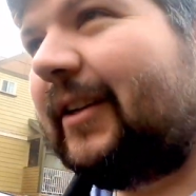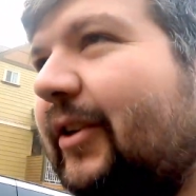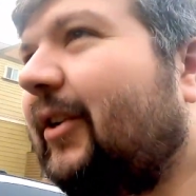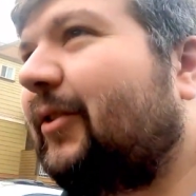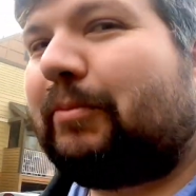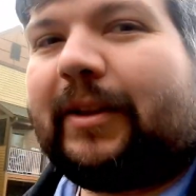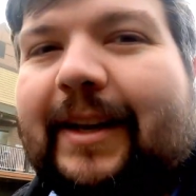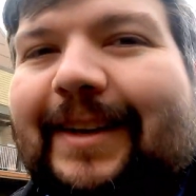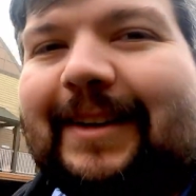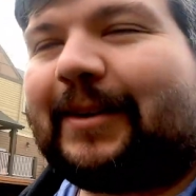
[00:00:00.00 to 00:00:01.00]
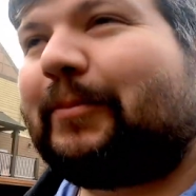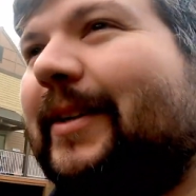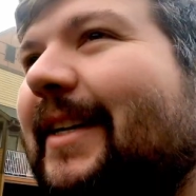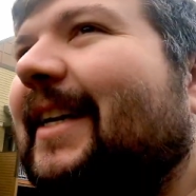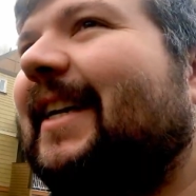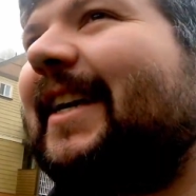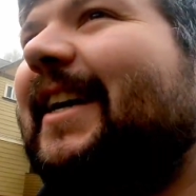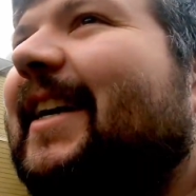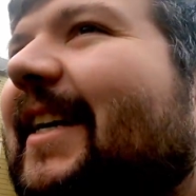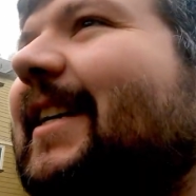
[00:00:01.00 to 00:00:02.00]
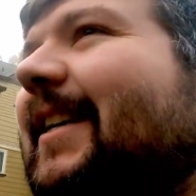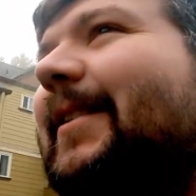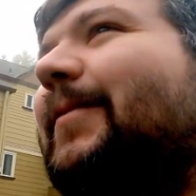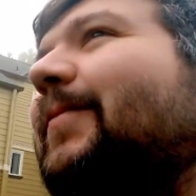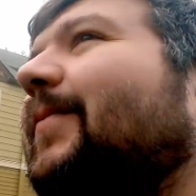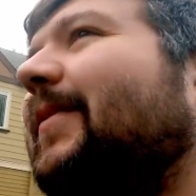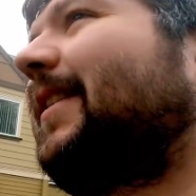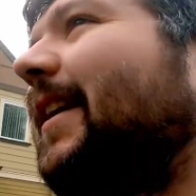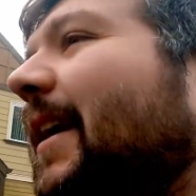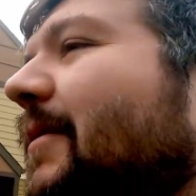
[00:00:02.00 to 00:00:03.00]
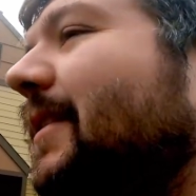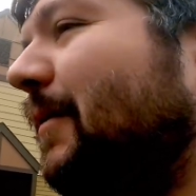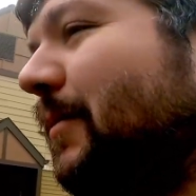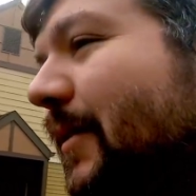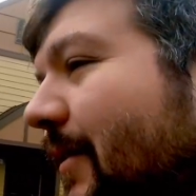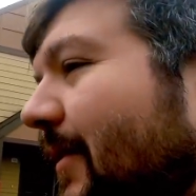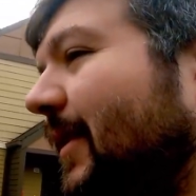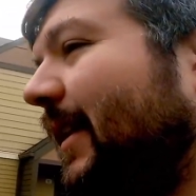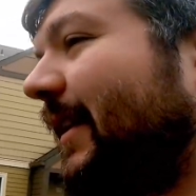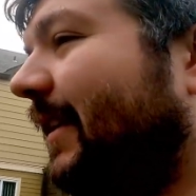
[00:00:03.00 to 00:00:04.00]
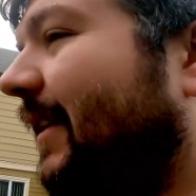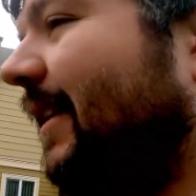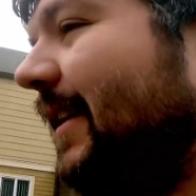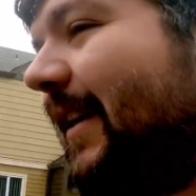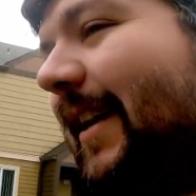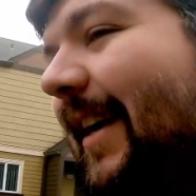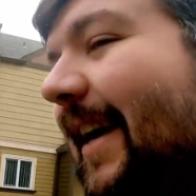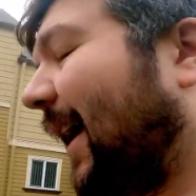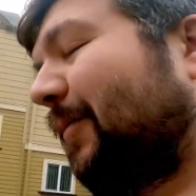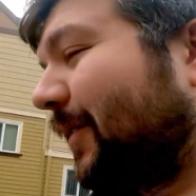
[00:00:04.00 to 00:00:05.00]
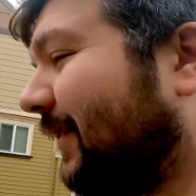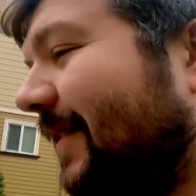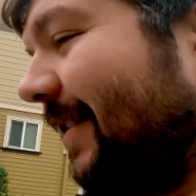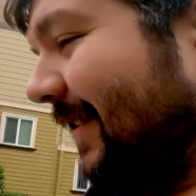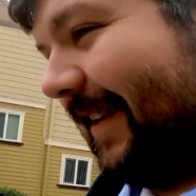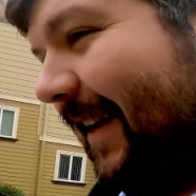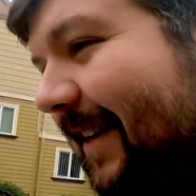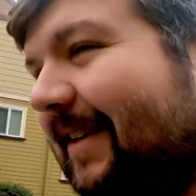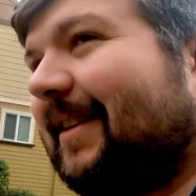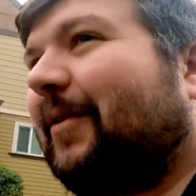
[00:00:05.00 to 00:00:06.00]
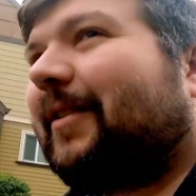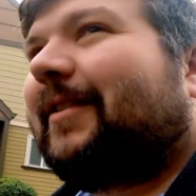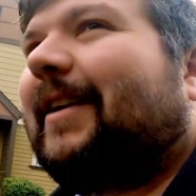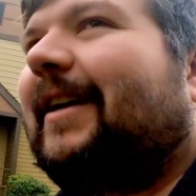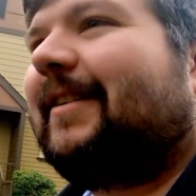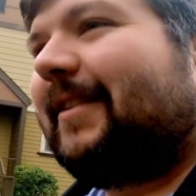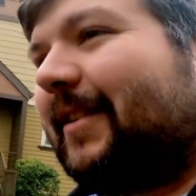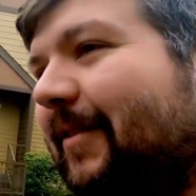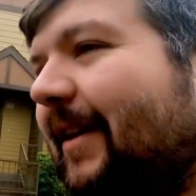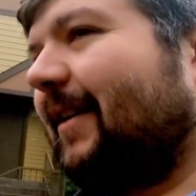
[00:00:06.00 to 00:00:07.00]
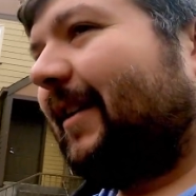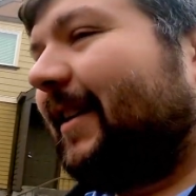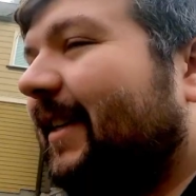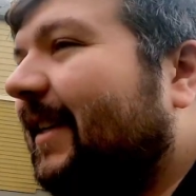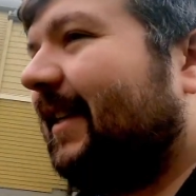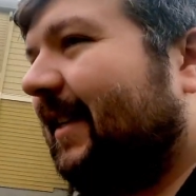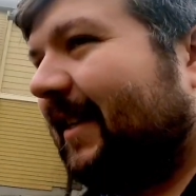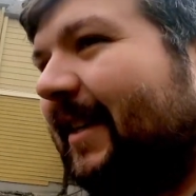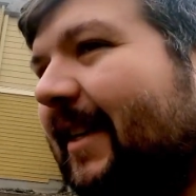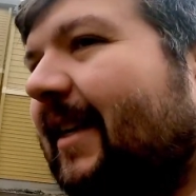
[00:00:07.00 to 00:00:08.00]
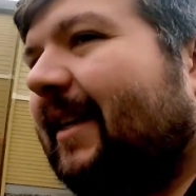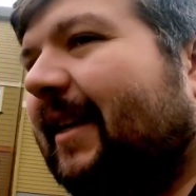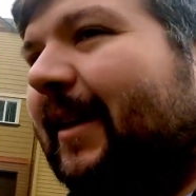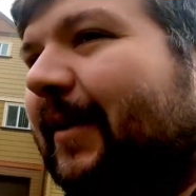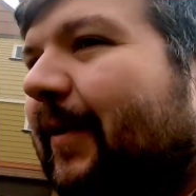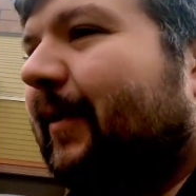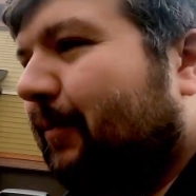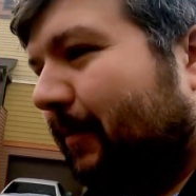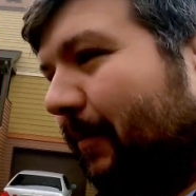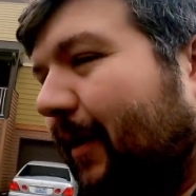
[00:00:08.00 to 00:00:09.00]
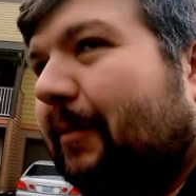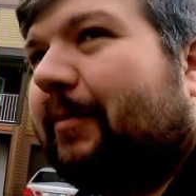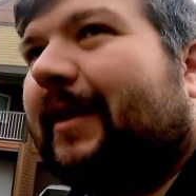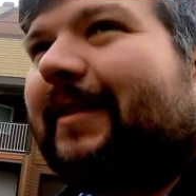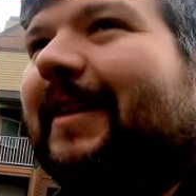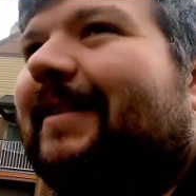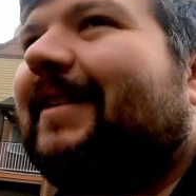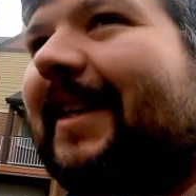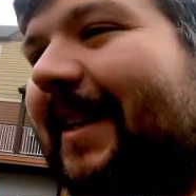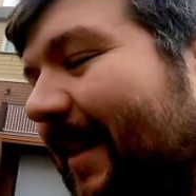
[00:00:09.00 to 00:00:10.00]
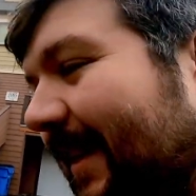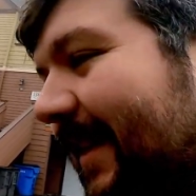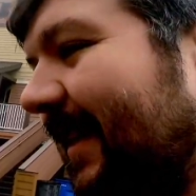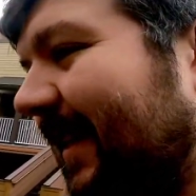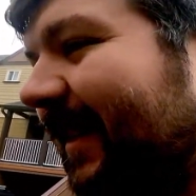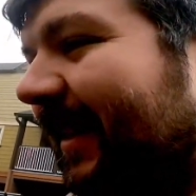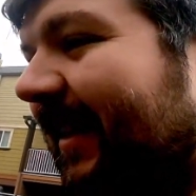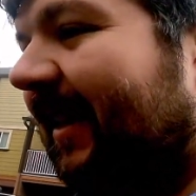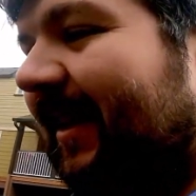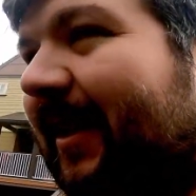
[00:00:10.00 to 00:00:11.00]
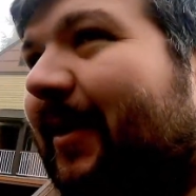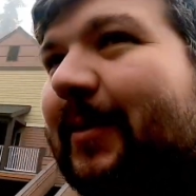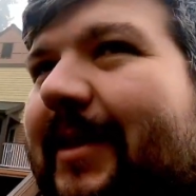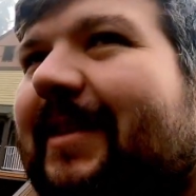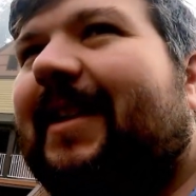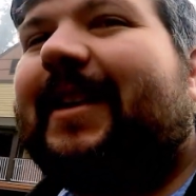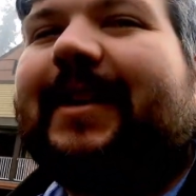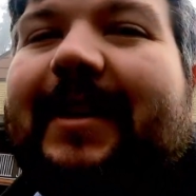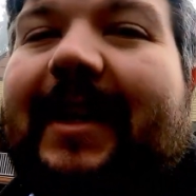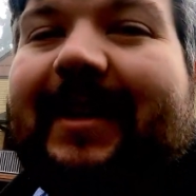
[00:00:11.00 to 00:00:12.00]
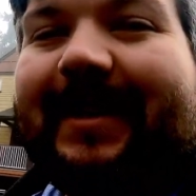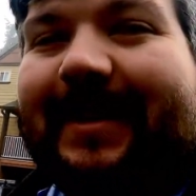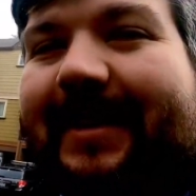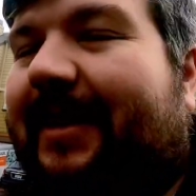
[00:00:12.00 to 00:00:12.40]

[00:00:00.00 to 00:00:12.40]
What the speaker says: change of plan here, but um, I was able to. I was just kind of going around, looking around on Facebook Marketplace last night, which is not a good idea